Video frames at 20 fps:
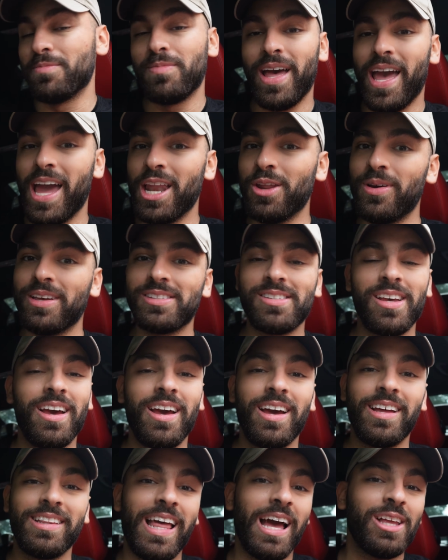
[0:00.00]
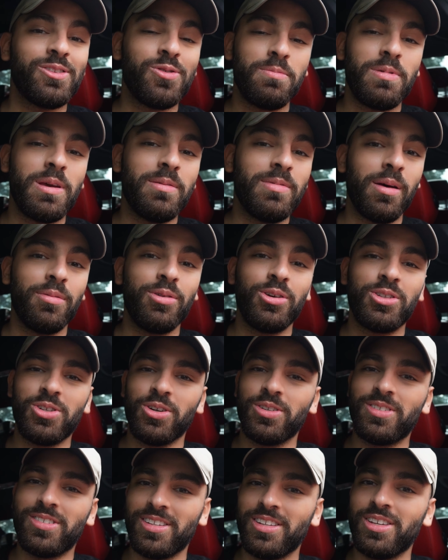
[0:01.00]
But anyways, that's what BMW
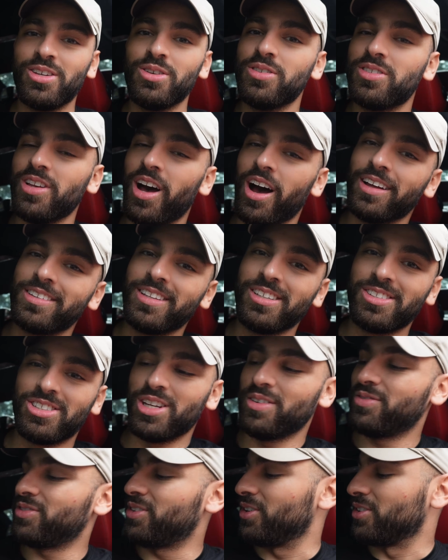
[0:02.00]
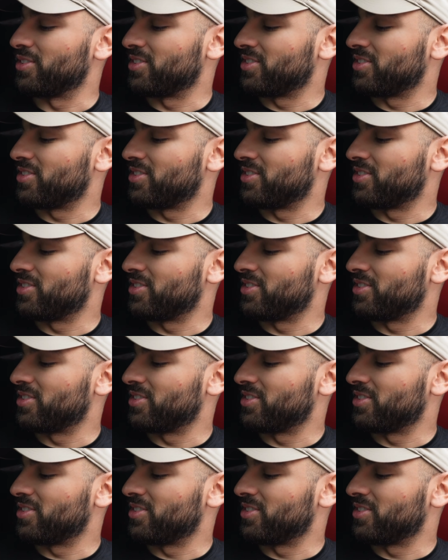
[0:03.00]
chose to use on these shifters.